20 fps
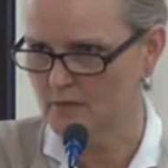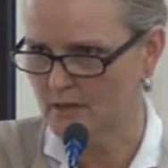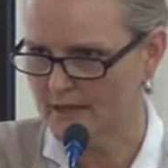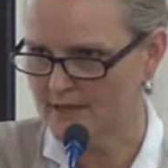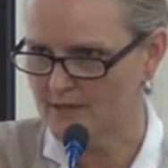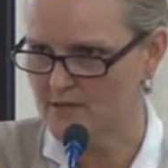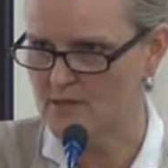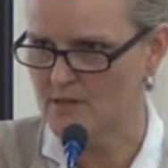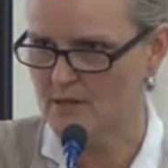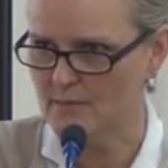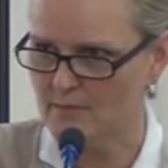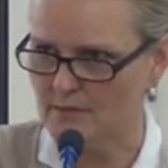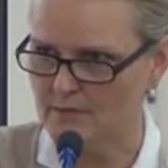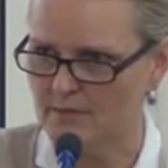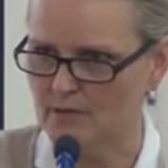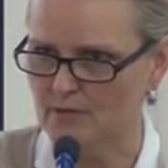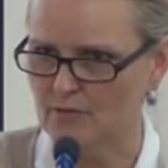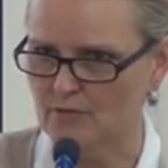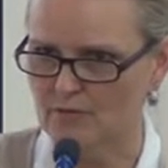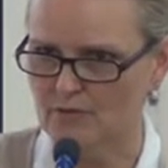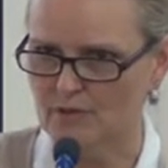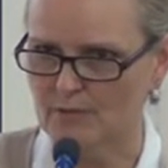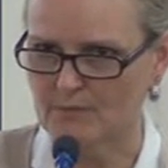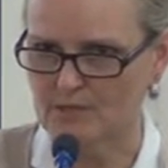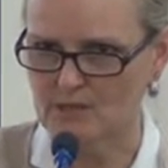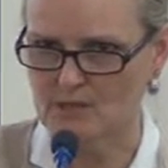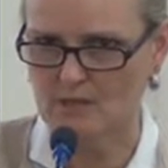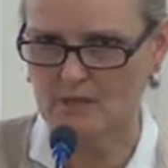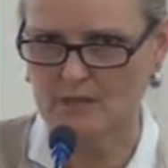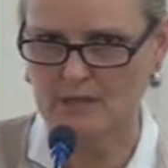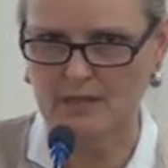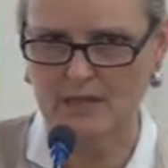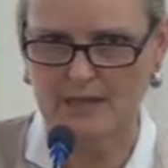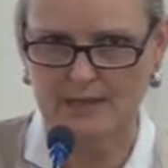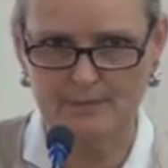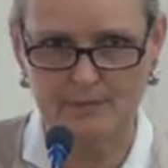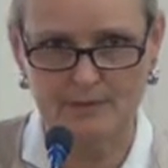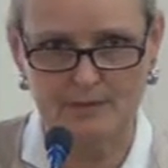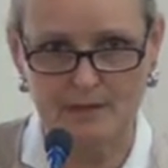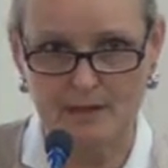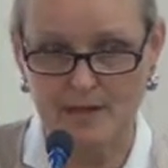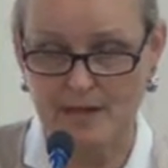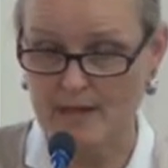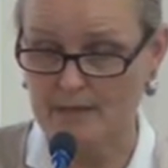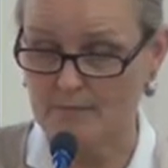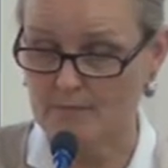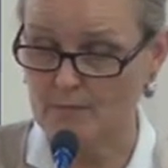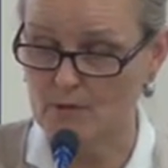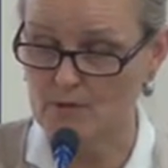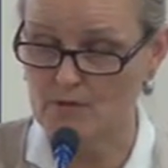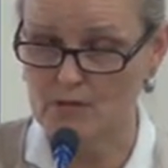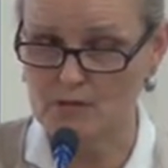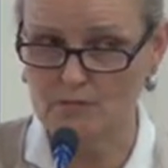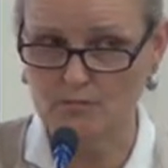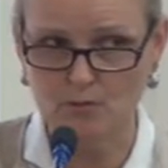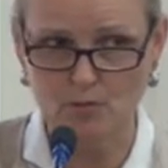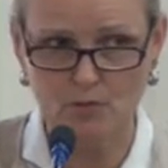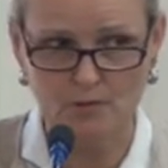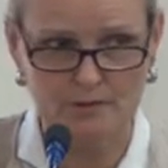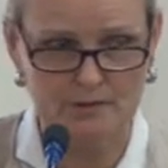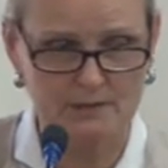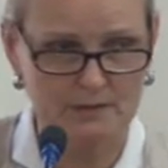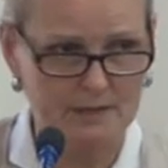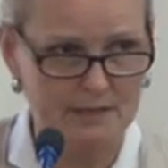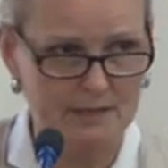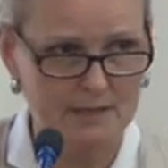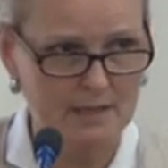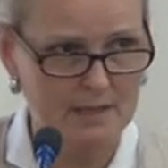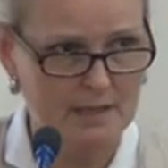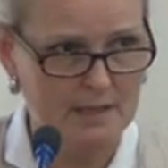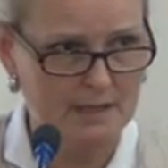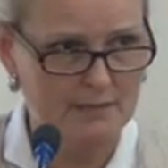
like some of the agreements on climate, and most importantly,